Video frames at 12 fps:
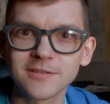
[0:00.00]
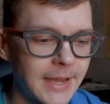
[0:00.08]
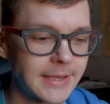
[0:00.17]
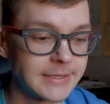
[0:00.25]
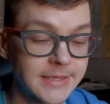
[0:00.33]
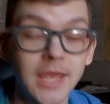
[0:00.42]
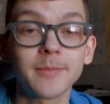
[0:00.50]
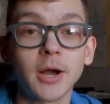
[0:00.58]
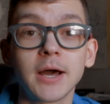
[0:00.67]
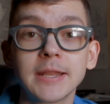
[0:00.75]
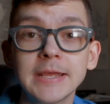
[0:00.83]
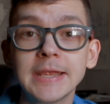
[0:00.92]
I came
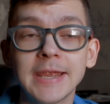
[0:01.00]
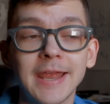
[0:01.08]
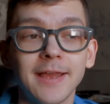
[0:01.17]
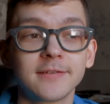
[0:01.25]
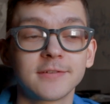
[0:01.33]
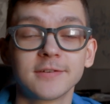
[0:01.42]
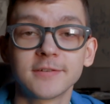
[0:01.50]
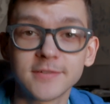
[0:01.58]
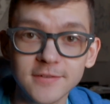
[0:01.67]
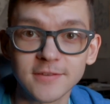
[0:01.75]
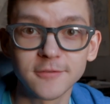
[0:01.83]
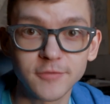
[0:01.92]
on as an
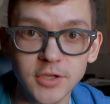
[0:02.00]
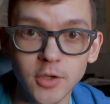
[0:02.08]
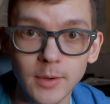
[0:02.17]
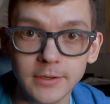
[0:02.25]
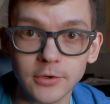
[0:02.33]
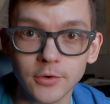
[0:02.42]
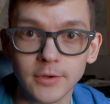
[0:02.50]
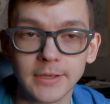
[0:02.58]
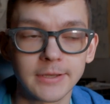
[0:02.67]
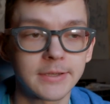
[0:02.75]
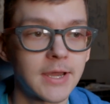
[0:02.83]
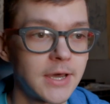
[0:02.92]
assistant video editor in
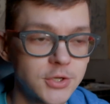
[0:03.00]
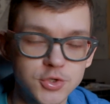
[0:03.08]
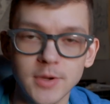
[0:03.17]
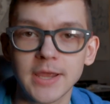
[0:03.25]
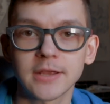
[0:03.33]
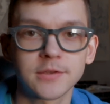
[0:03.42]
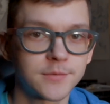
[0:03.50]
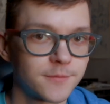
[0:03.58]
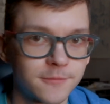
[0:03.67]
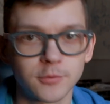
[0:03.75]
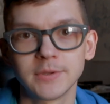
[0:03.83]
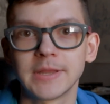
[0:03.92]
a contract
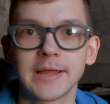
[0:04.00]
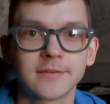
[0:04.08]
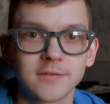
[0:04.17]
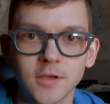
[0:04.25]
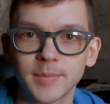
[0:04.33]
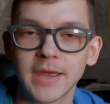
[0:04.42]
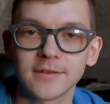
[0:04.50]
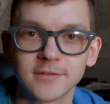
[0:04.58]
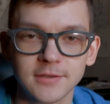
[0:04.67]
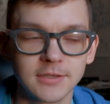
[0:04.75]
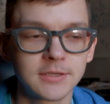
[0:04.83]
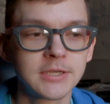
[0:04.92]
freelance
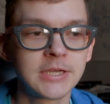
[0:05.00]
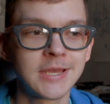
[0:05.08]
capacity.